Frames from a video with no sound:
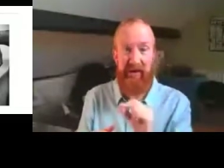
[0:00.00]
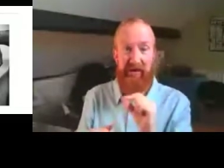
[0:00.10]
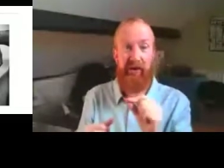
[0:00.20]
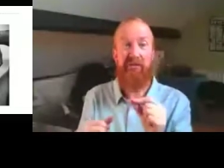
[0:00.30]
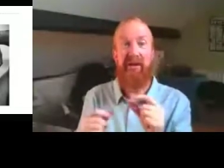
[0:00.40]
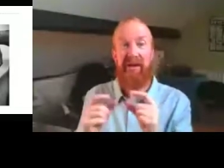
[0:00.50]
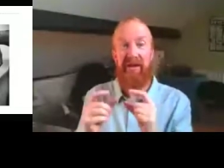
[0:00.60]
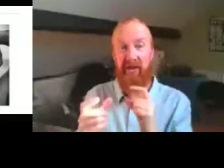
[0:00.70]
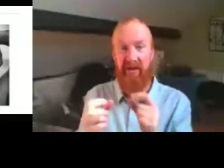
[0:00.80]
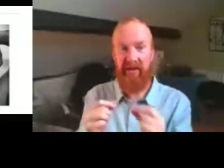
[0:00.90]
So
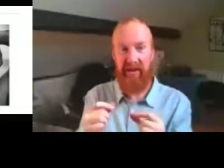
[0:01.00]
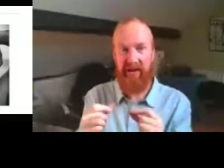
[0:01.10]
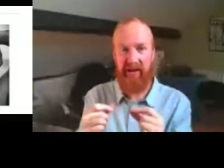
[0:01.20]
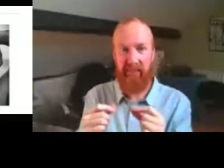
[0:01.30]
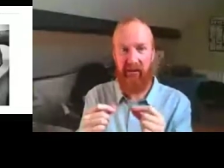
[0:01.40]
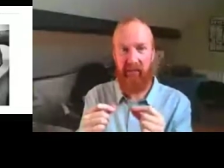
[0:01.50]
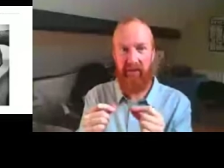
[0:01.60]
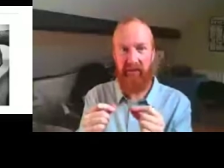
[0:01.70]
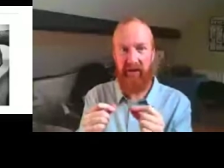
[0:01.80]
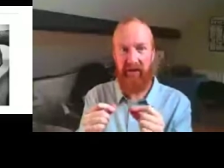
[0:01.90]
just think about
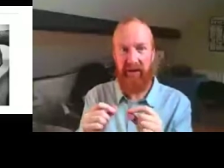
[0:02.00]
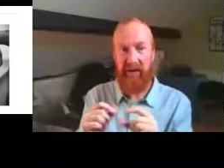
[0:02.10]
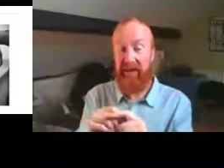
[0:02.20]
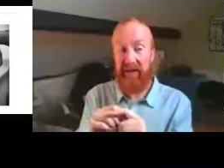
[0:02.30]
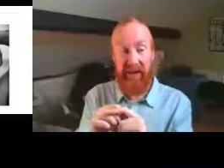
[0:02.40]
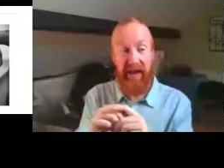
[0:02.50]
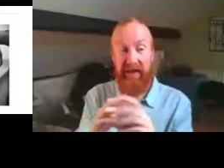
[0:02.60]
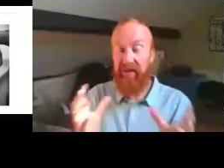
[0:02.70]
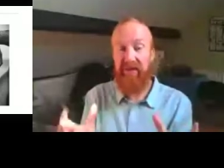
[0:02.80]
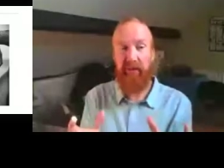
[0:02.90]
whether,
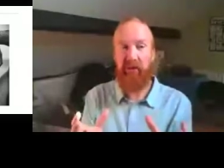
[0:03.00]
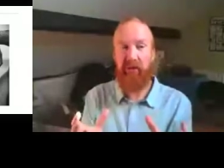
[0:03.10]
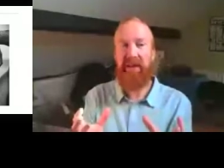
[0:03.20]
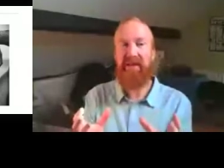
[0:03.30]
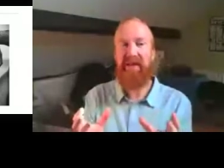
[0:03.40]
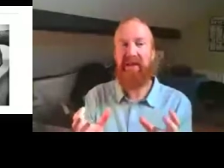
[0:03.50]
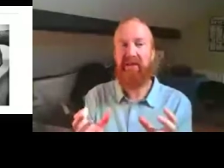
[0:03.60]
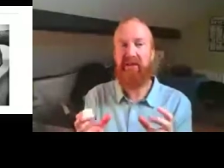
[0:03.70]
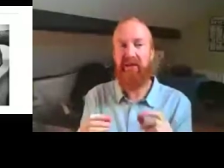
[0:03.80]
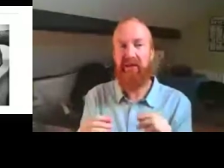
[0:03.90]
even if something already
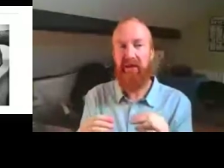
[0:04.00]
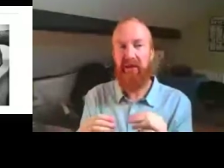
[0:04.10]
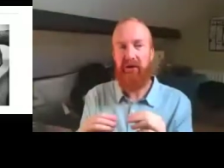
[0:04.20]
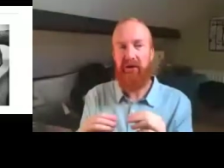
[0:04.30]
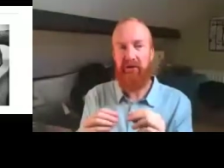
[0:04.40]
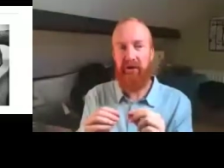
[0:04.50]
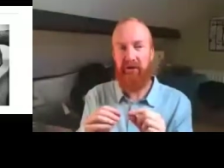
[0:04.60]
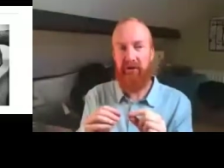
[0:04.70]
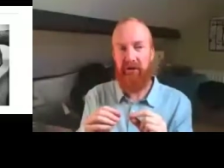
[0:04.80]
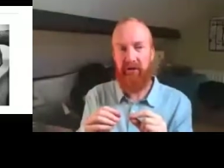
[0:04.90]
exists, you
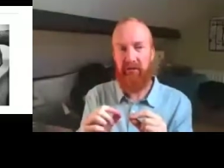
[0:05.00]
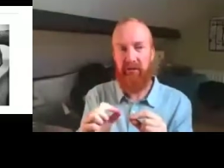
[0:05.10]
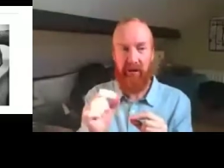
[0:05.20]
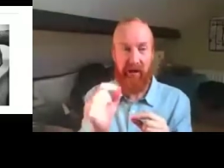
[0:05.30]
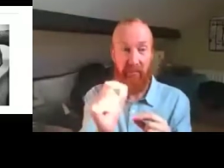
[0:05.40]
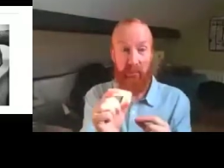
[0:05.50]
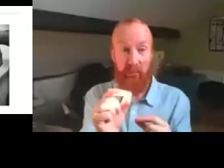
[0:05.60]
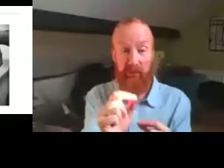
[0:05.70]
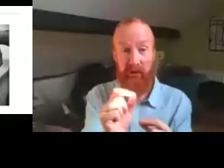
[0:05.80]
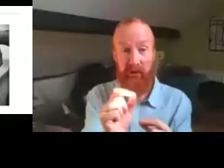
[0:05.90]
can do a
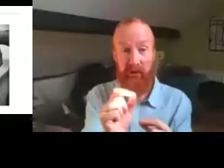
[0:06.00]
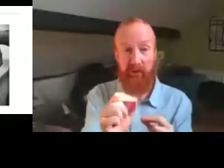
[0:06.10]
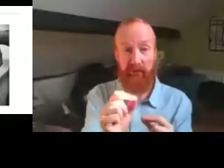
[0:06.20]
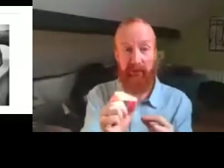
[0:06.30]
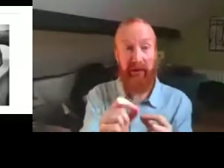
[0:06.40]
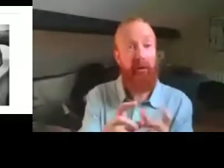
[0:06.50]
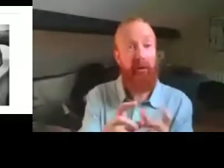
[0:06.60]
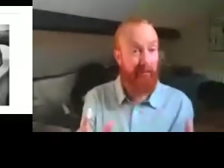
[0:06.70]
more focused offering or a